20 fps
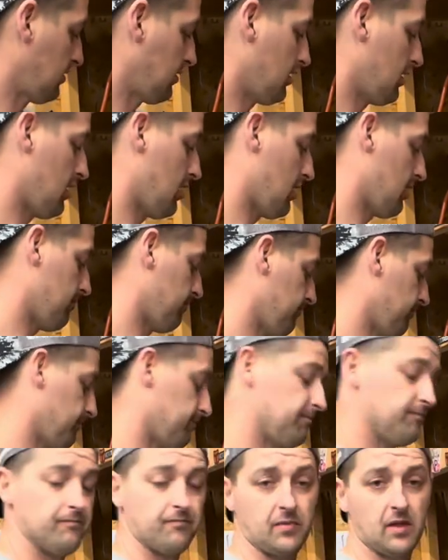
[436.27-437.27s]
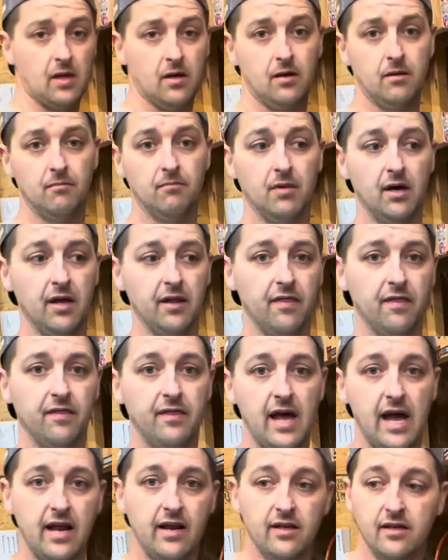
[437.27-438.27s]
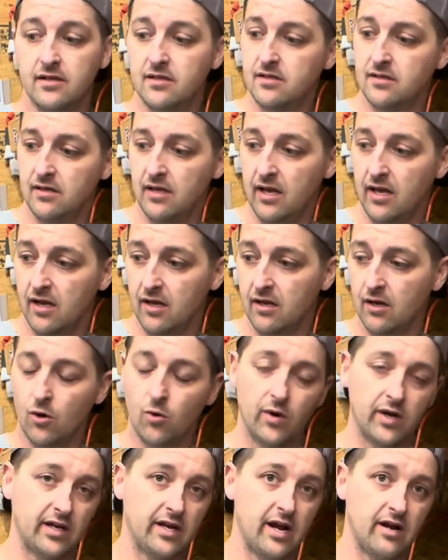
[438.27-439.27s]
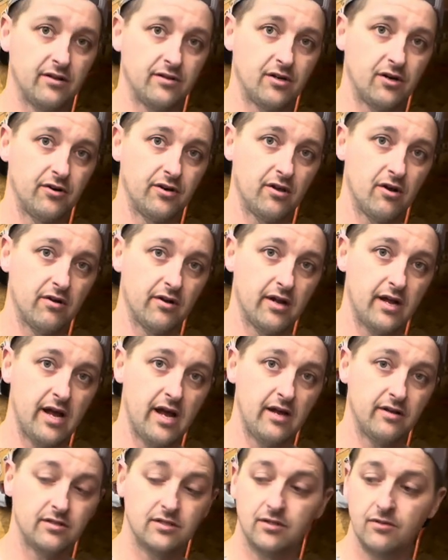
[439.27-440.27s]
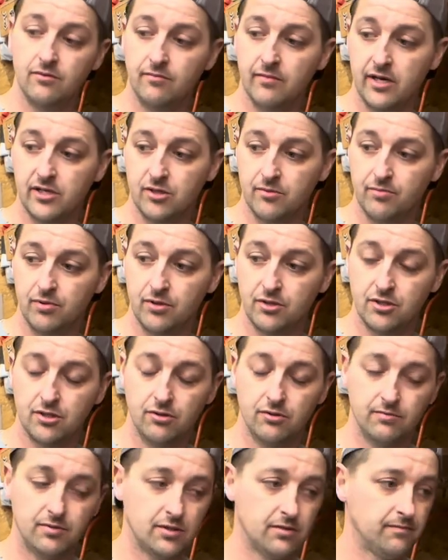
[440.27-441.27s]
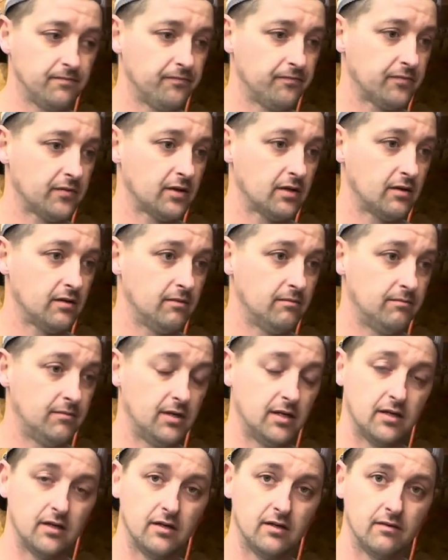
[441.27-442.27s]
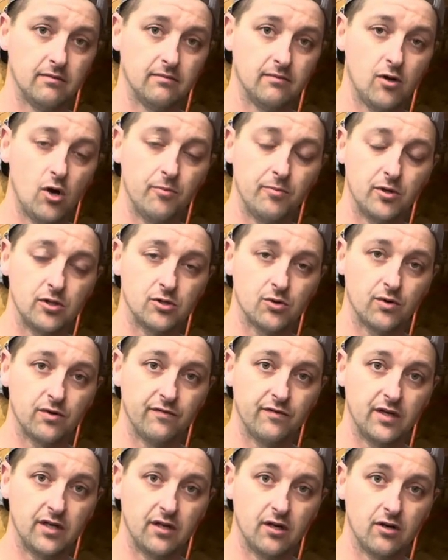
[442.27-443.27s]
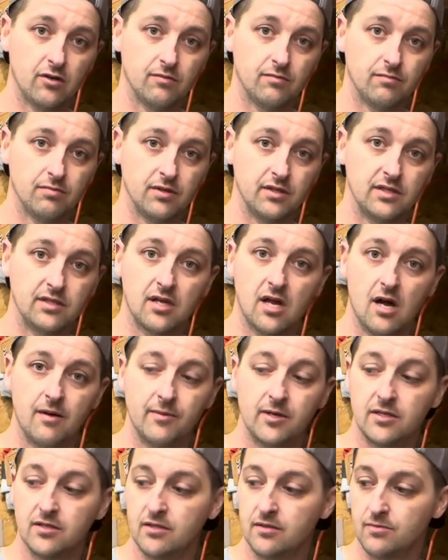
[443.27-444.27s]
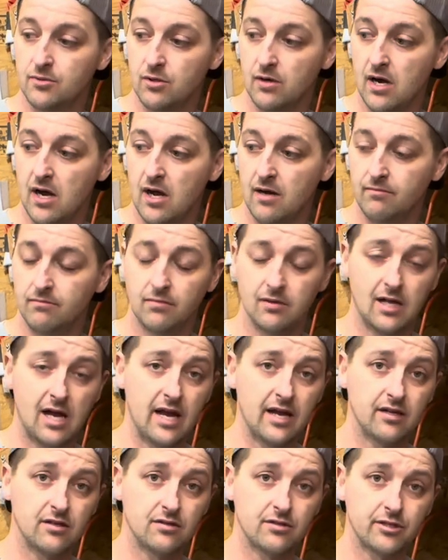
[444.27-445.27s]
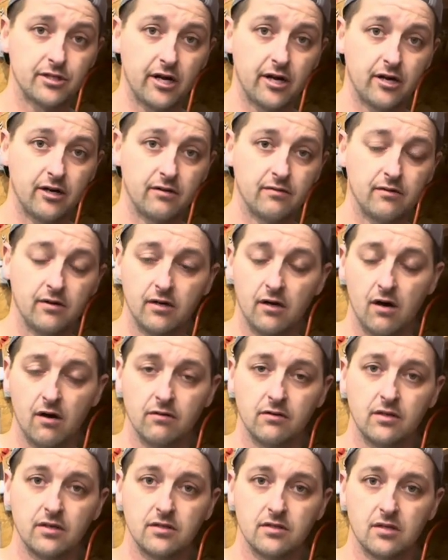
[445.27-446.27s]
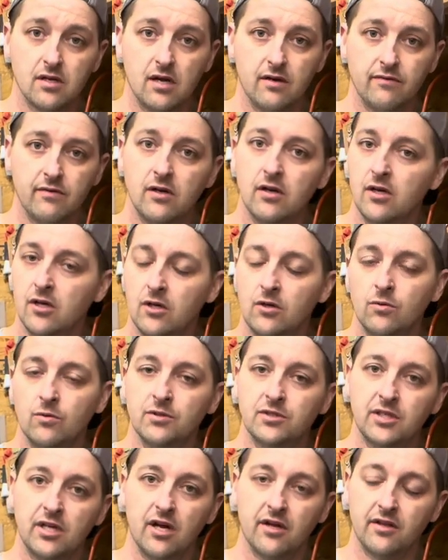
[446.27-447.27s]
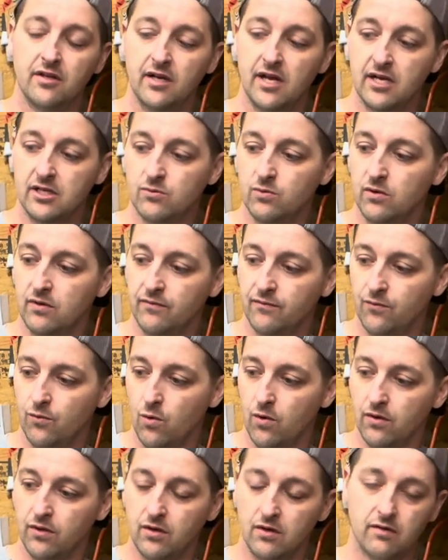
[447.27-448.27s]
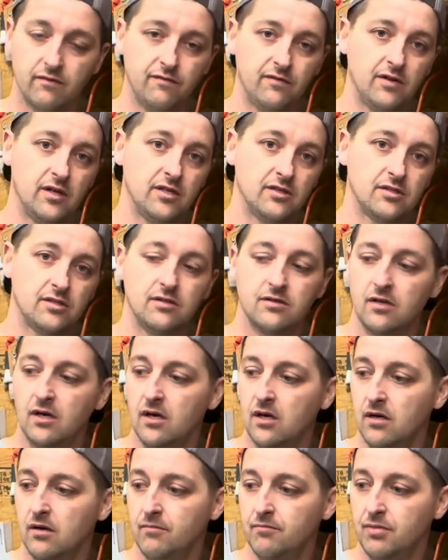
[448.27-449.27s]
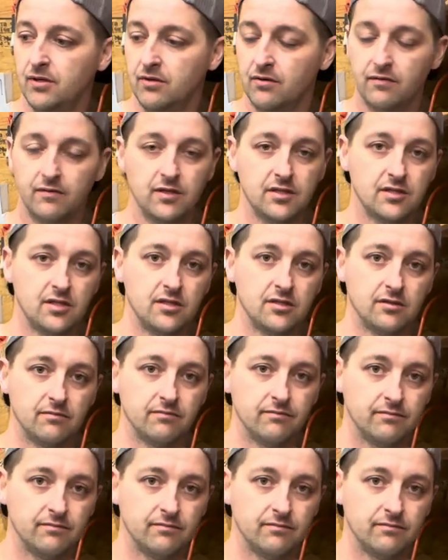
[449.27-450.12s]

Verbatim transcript: Um, but that is it, a quick down and dirty on how to measure push tubes. But uh, hope you enjoyed the video. Please comment, subscribe, like, share, all the good stuff. We'll see you on the next one for the finished uh, build of this engine.